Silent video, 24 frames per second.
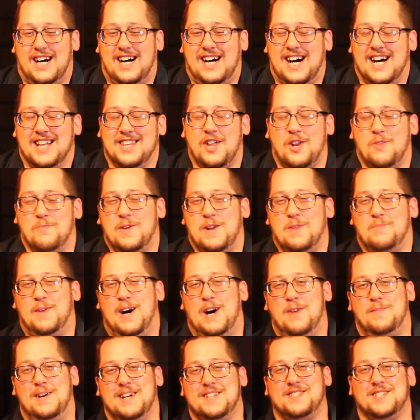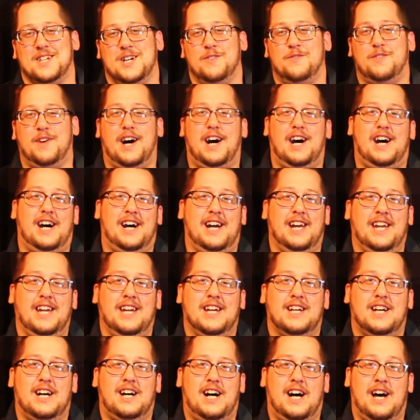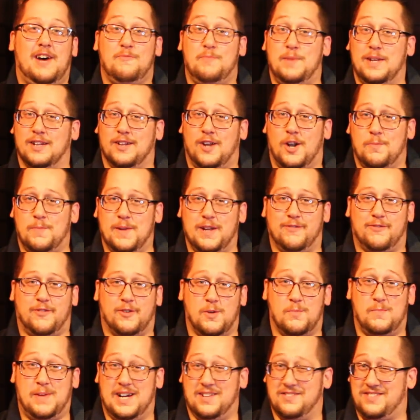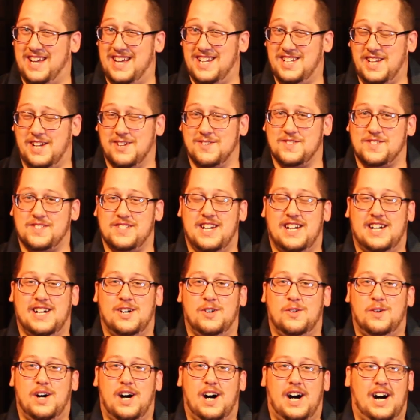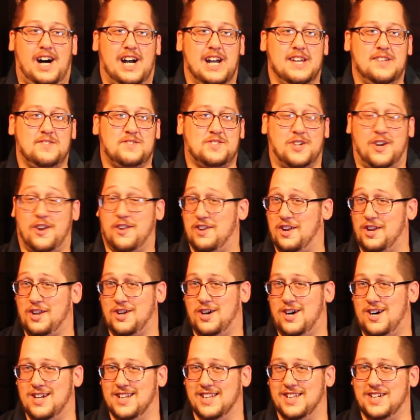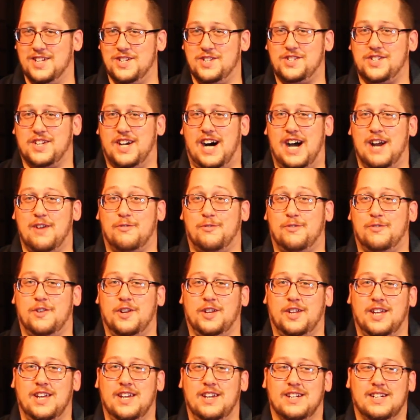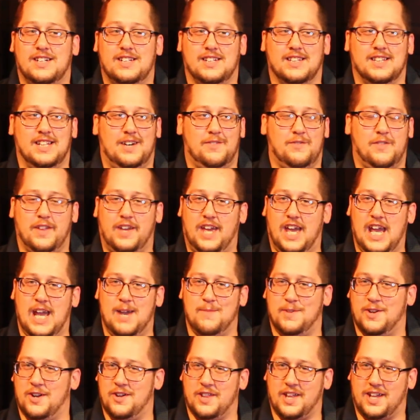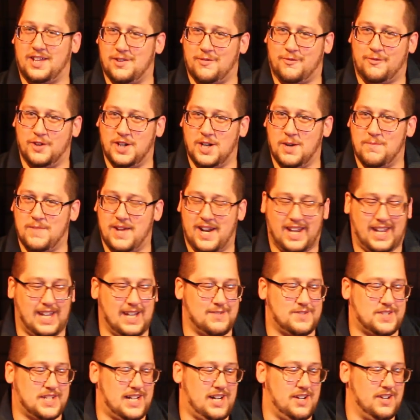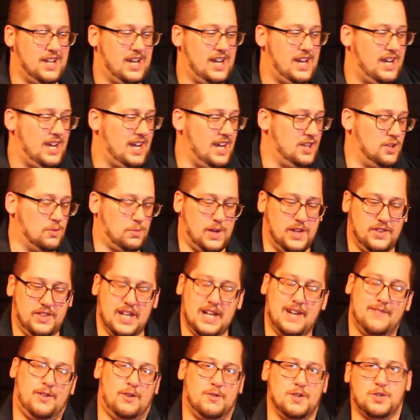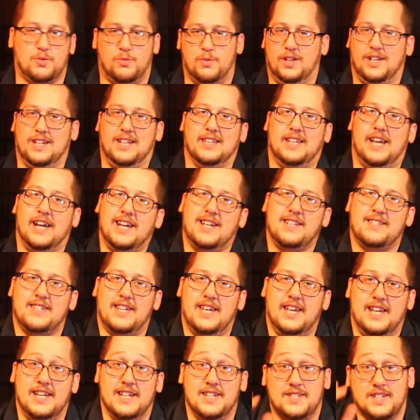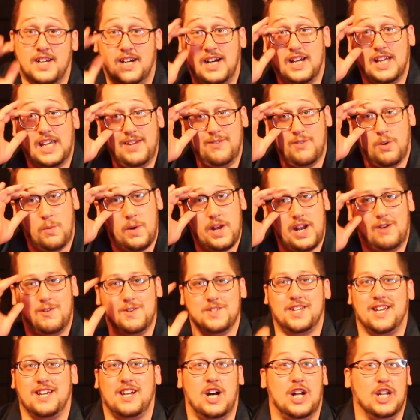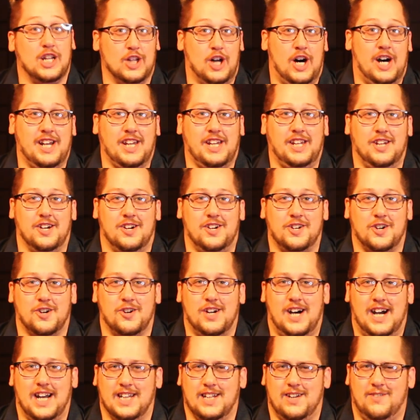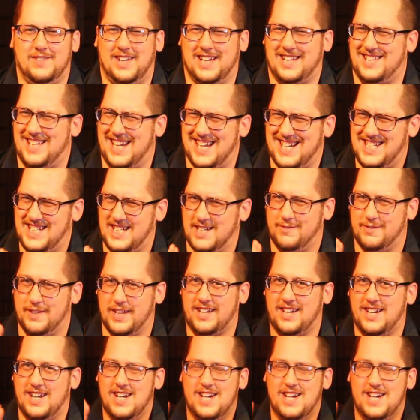A little bit about myself. I have been LARPing for about 10 years now. I started in college. I really love the game and all like the freedom that it gives out. And the one thing I've always really liked is even when I was like a lot younger, I love like the idea of like